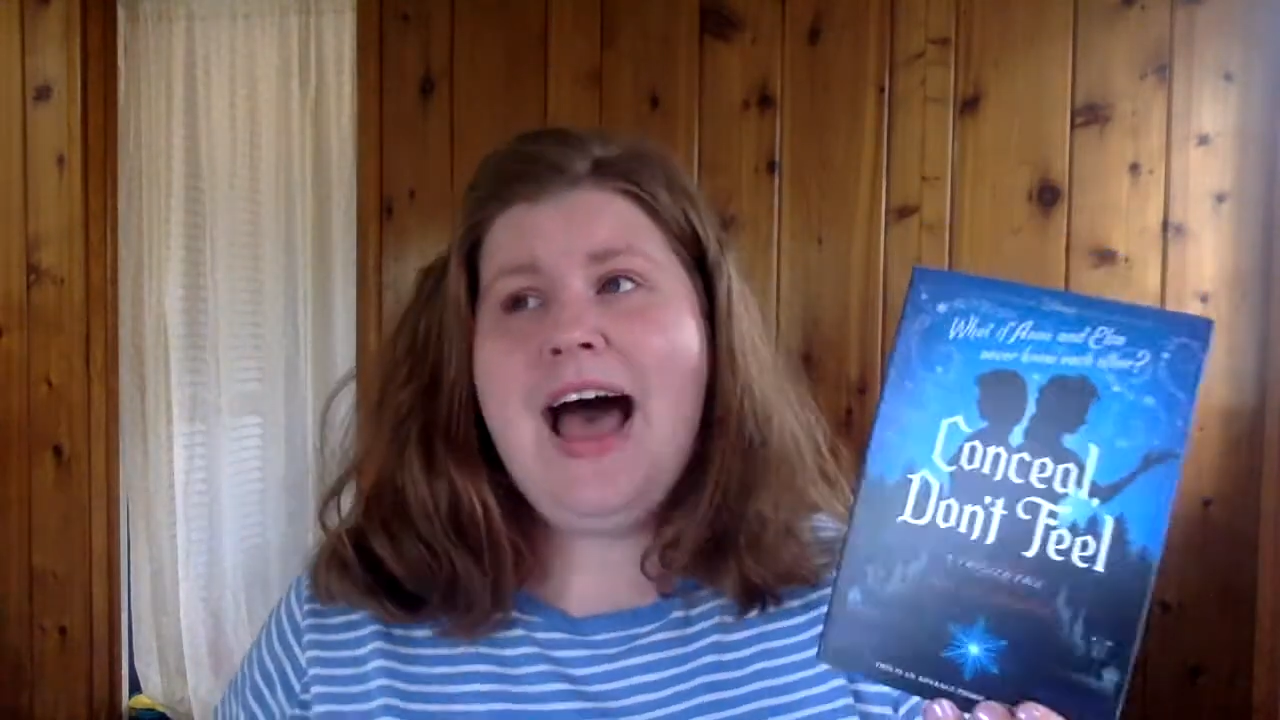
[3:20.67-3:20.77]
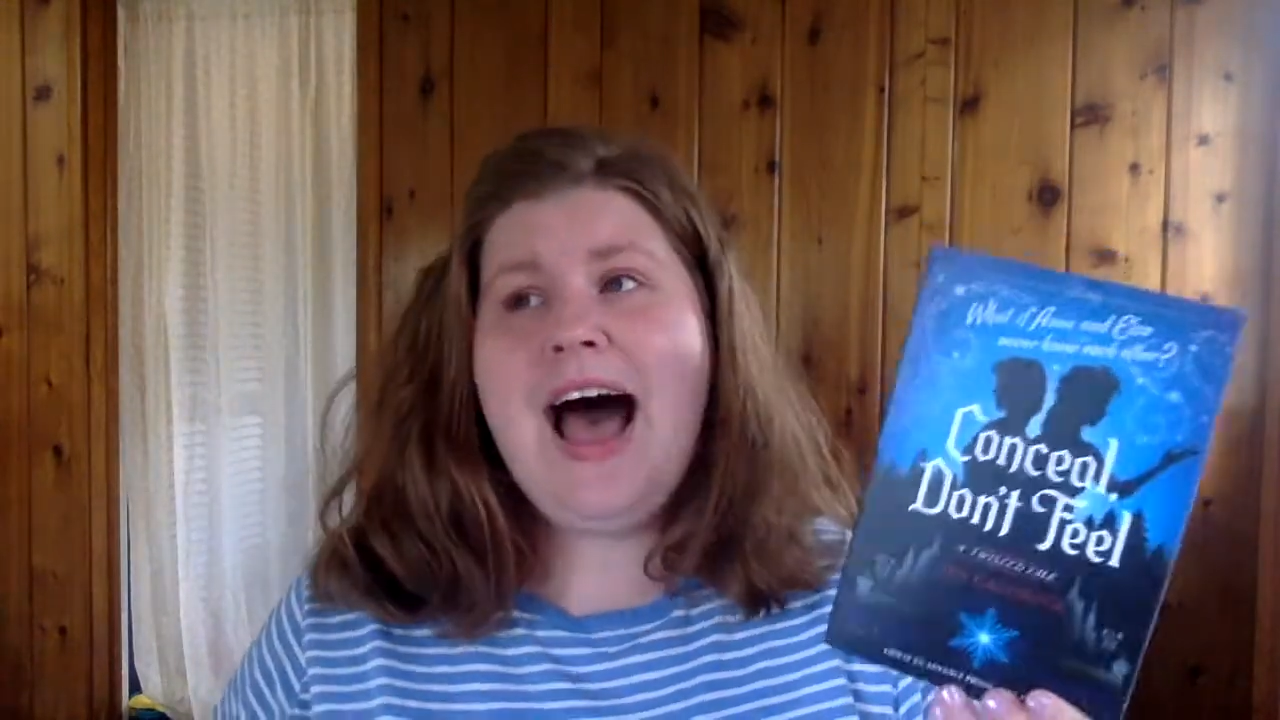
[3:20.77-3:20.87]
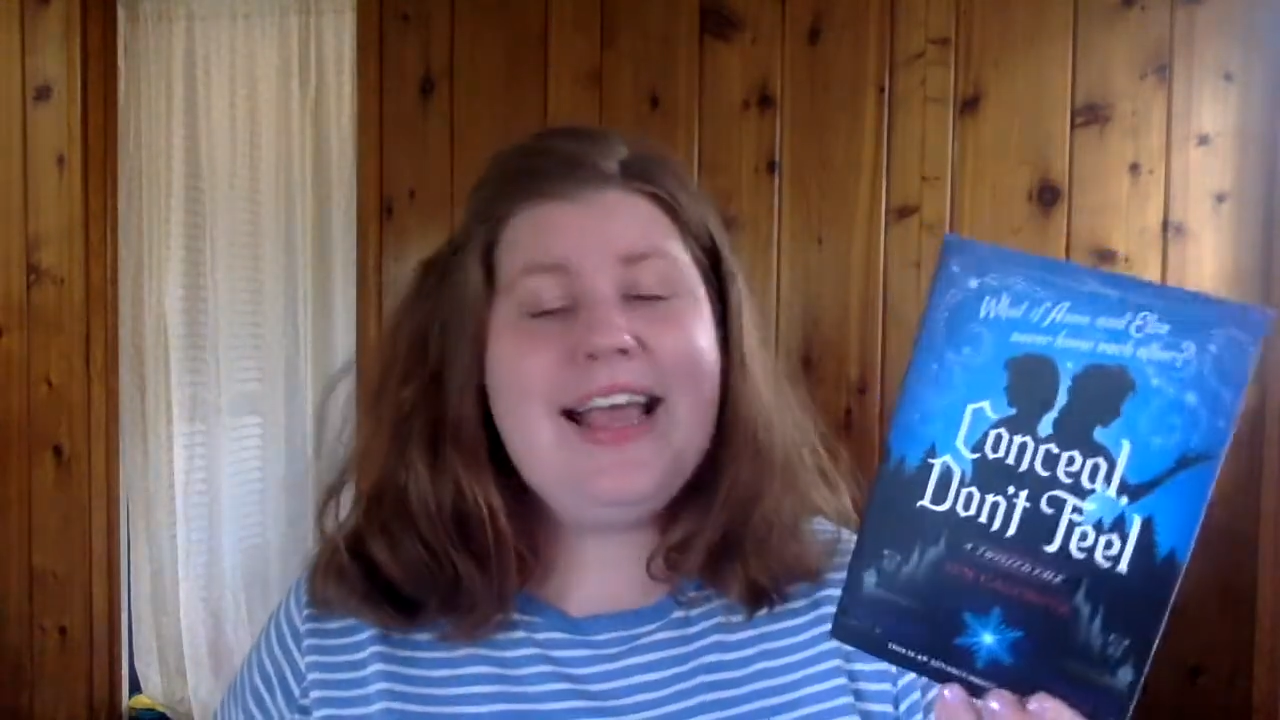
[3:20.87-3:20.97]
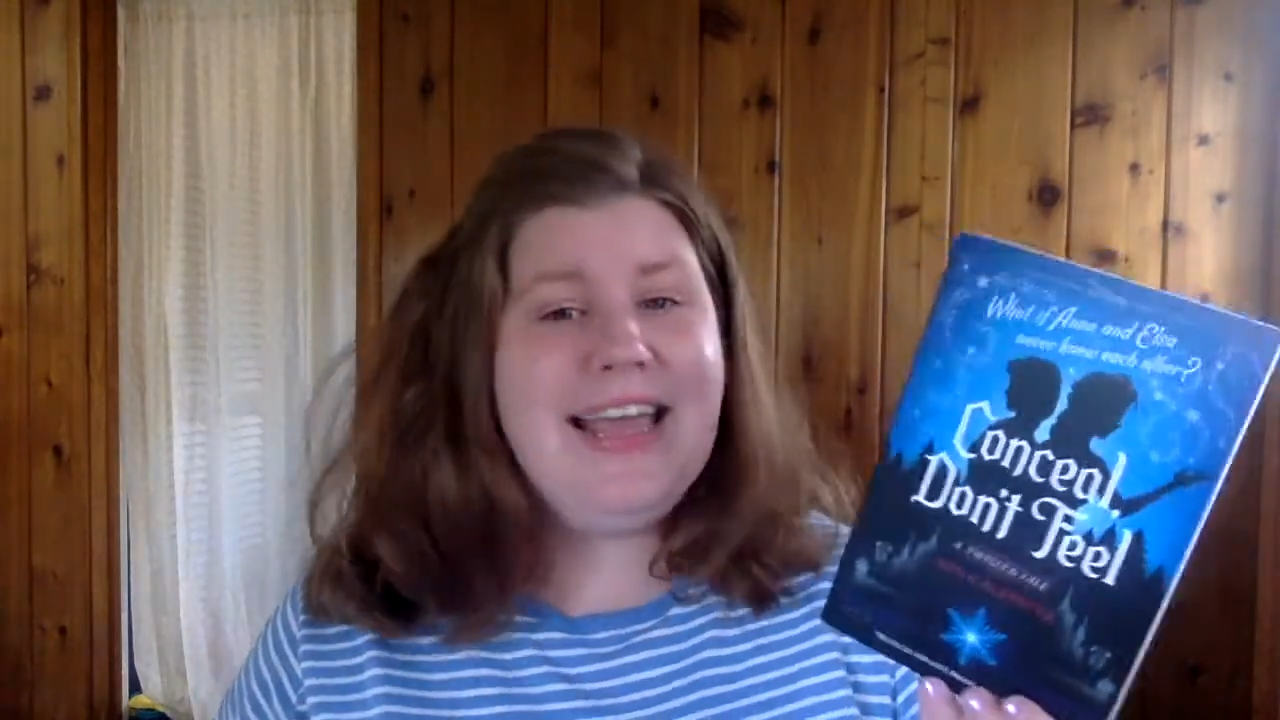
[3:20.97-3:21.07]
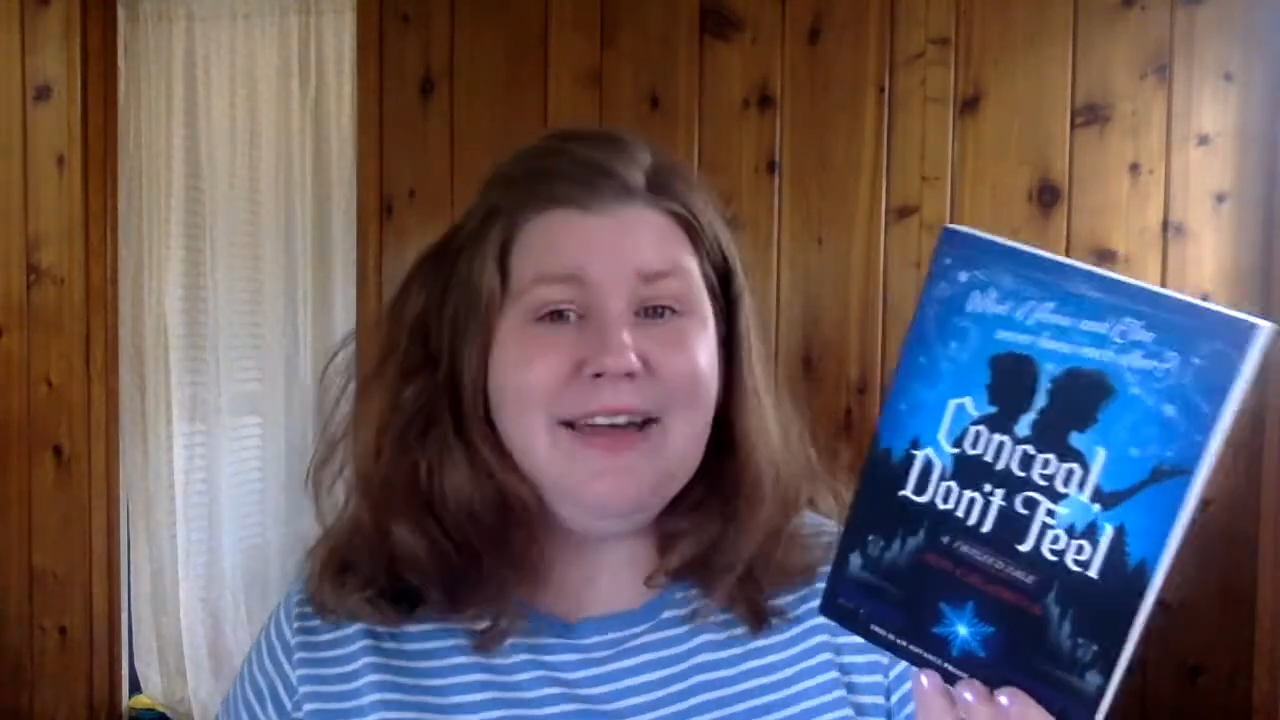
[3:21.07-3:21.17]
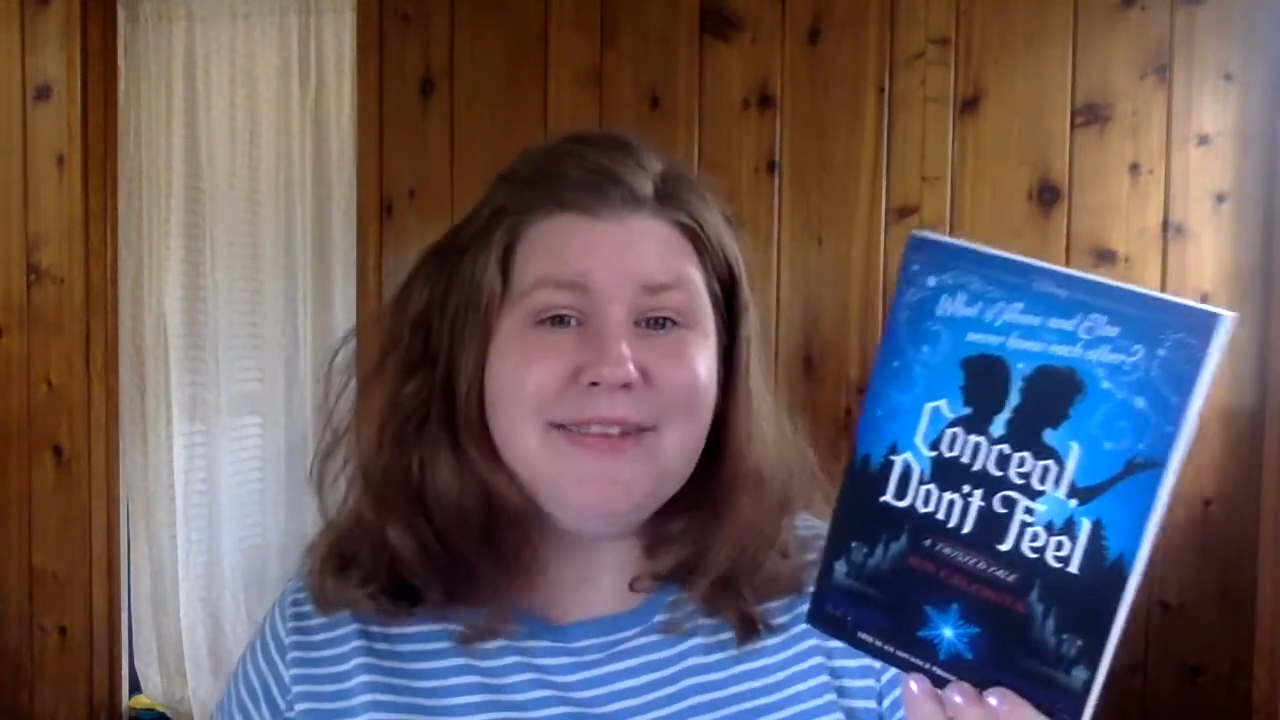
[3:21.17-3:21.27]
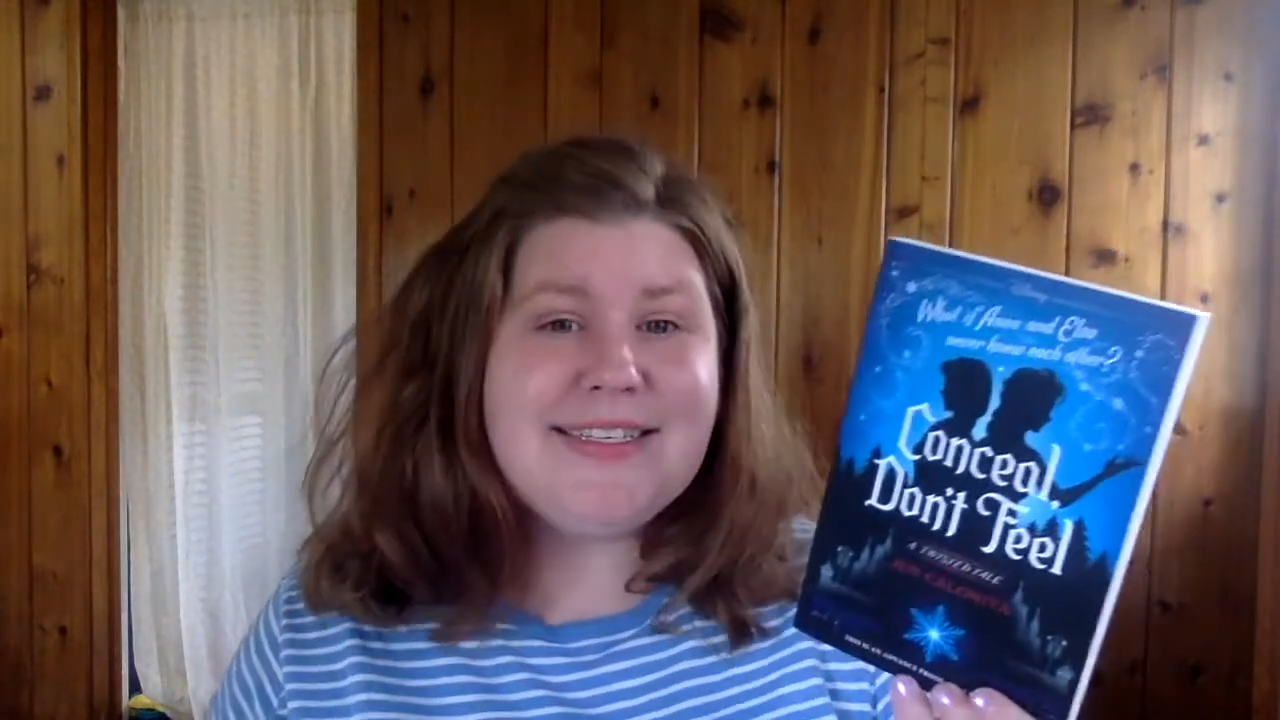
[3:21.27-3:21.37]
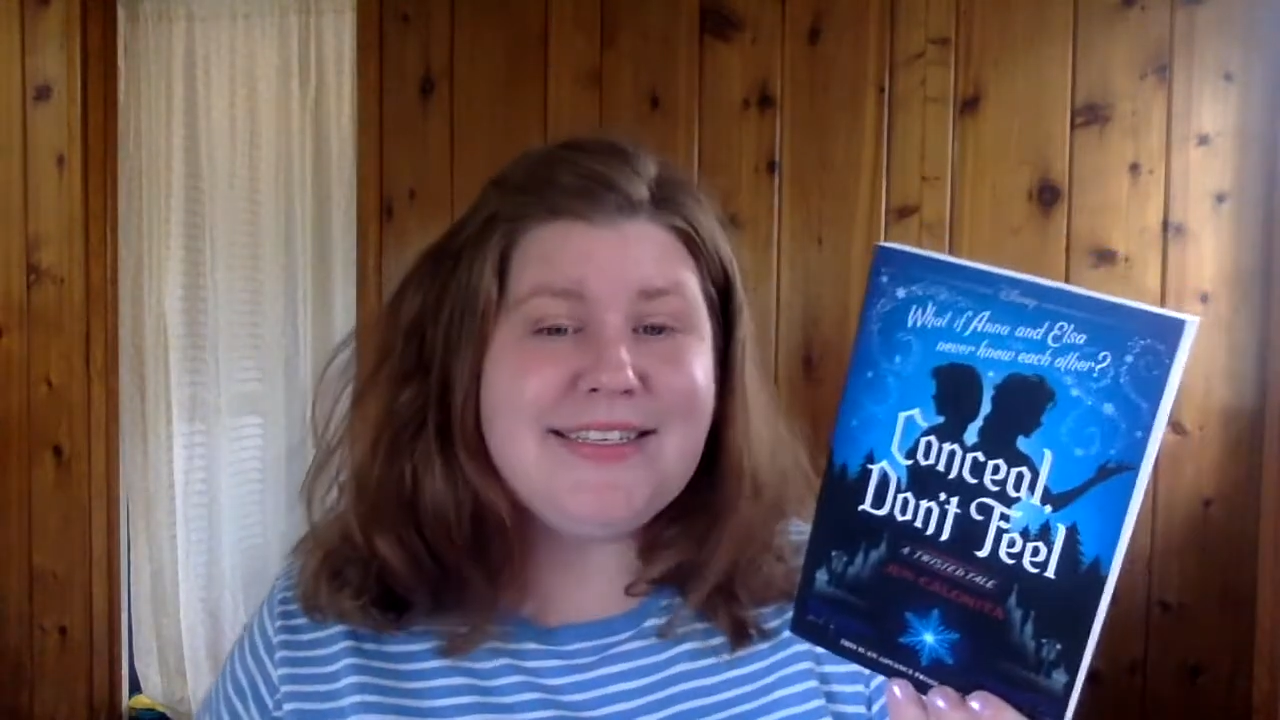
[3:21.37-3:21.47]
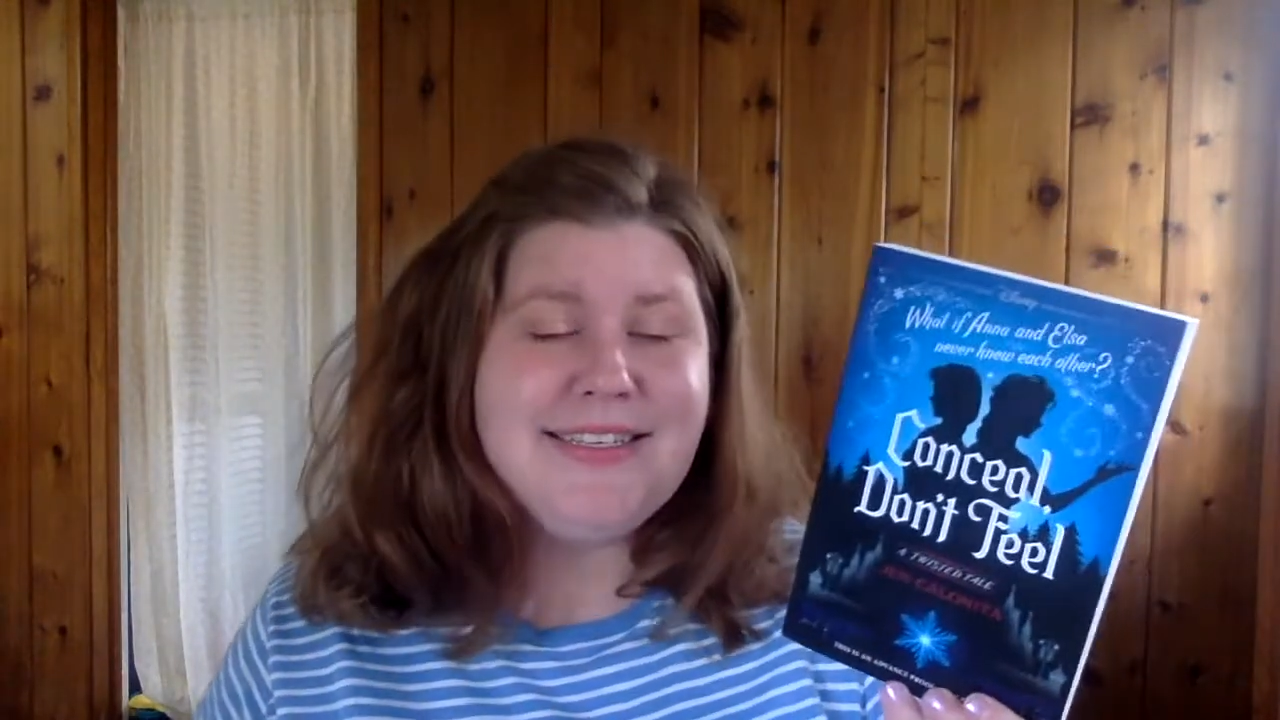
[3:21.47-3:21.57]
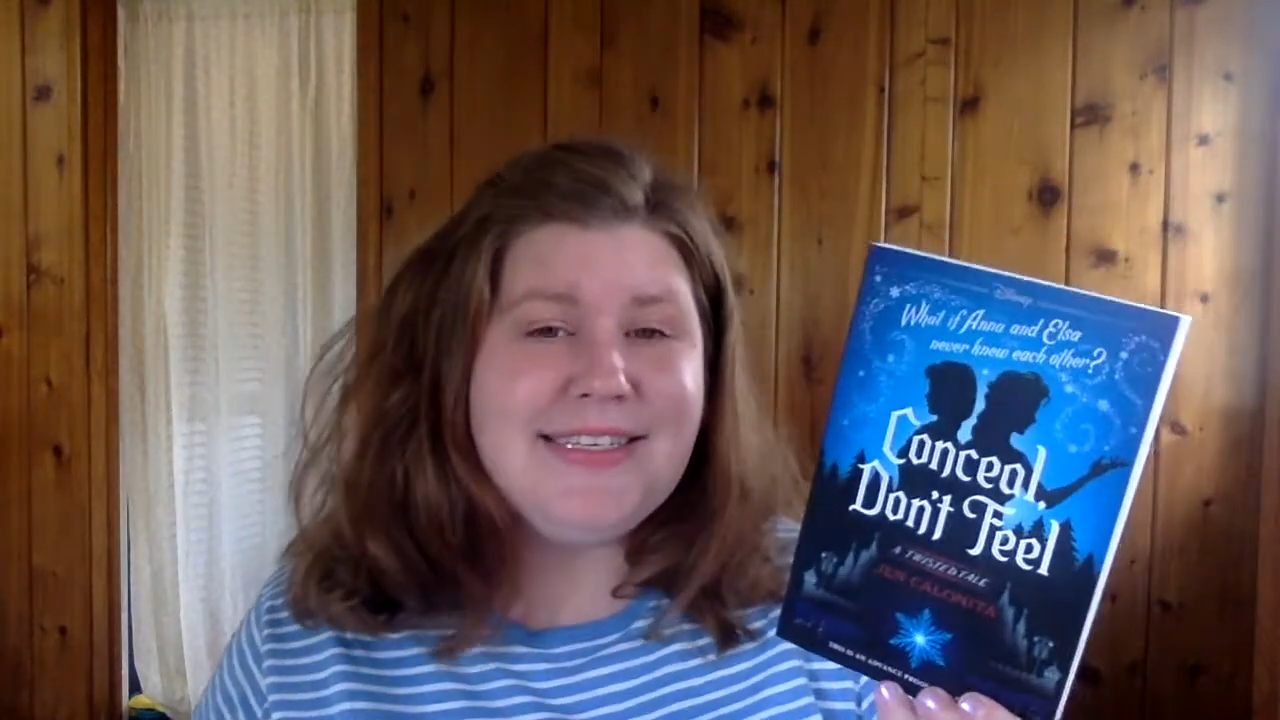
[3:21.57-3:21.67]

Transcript: I can't resist